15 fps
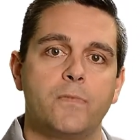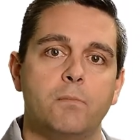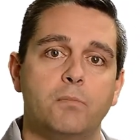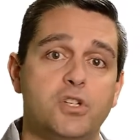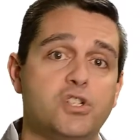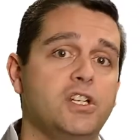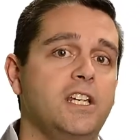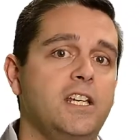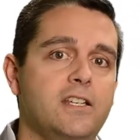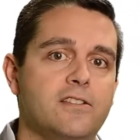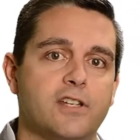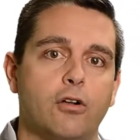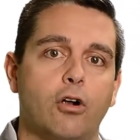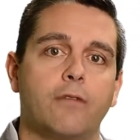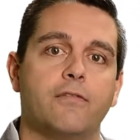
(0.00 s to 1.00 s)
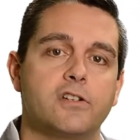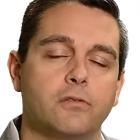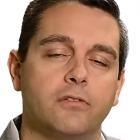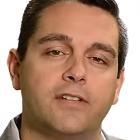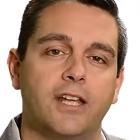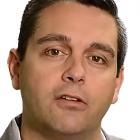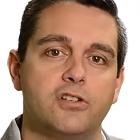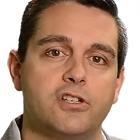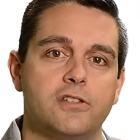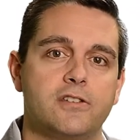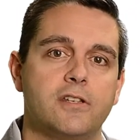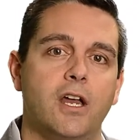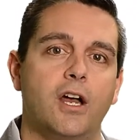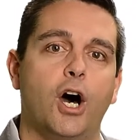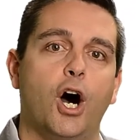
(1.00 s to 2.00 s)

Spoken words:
machines and artificial intelligence